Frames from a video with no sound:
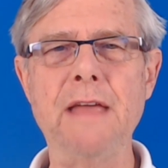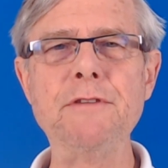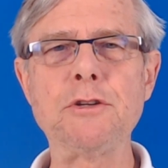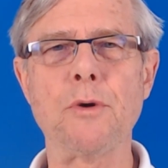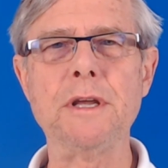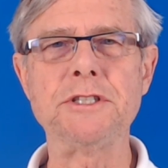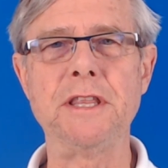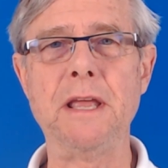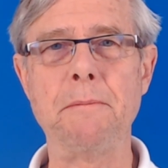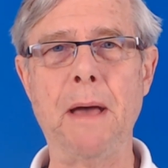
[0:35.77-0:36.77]
Inventory
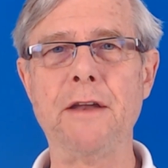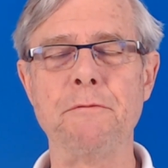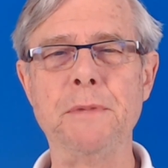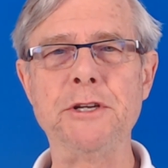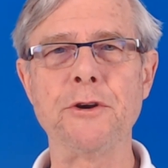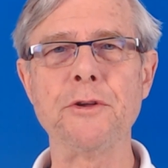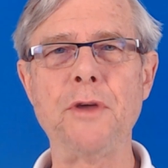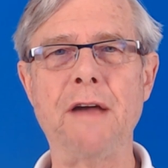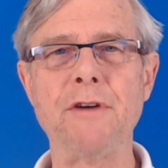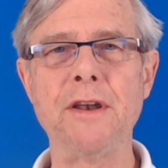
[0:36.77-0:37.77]
is the amount of
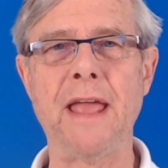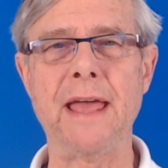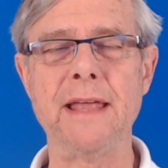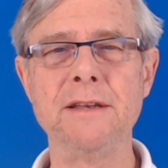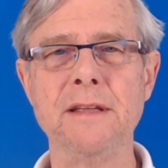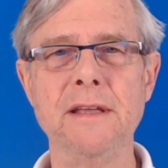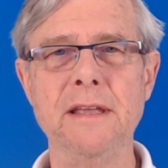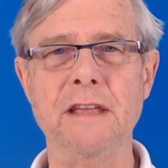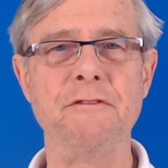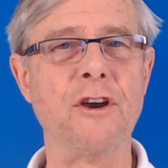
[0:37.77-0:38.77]
material you have on hand
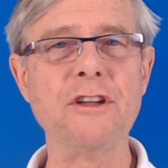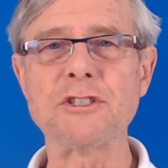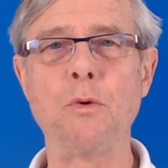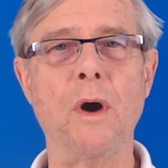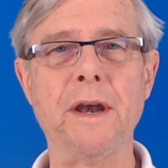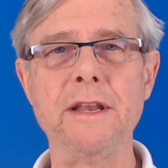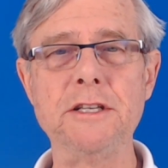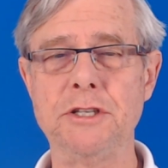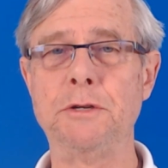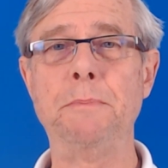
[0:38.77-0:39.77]
in various
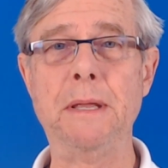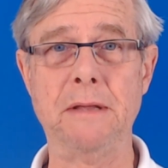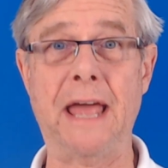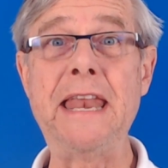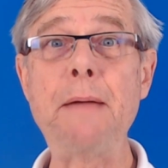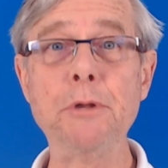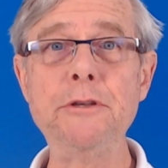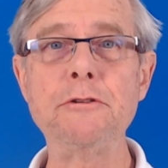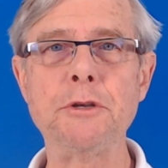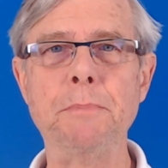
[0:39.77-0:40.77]
quantities to
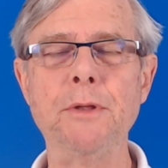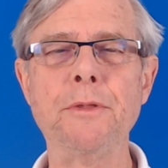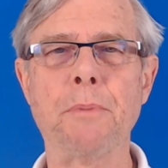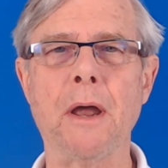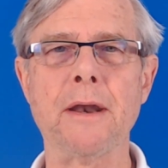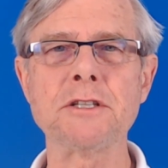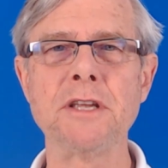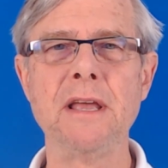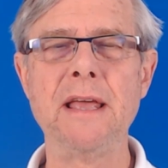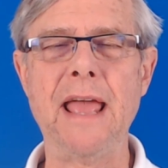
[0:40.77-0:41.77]
enable you to build the
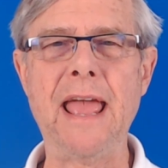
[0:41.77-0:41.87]
products,